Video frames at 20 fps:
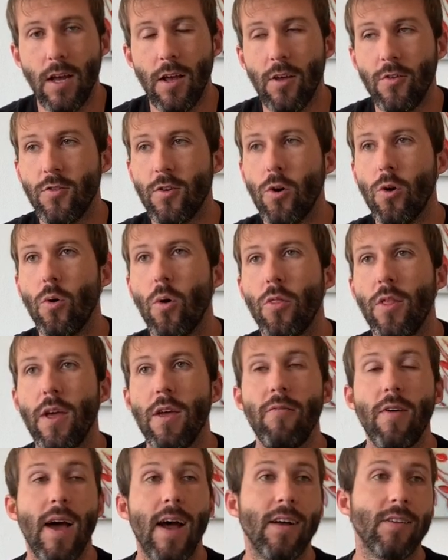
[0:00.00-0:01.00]
So
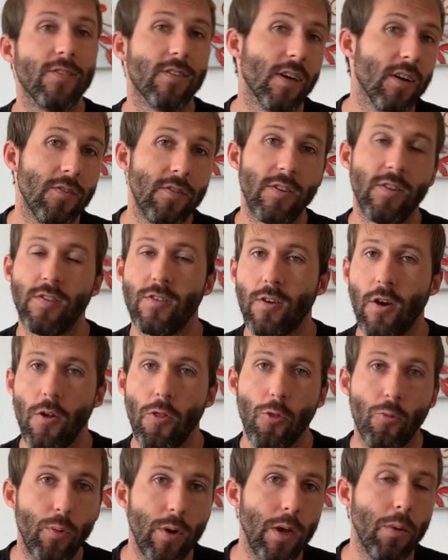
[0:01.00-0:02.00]
they've asked us to
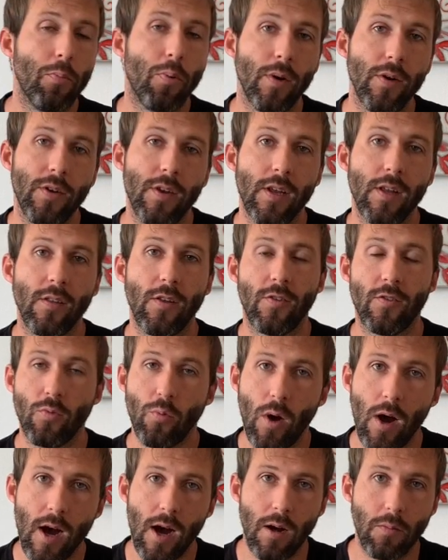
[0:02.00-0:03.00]
start 3D printing the
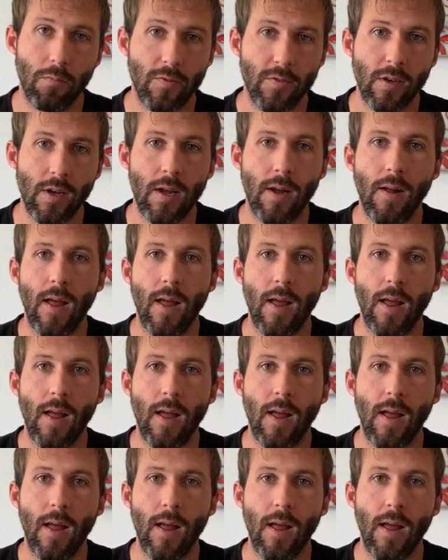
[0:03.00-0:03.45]
swabs,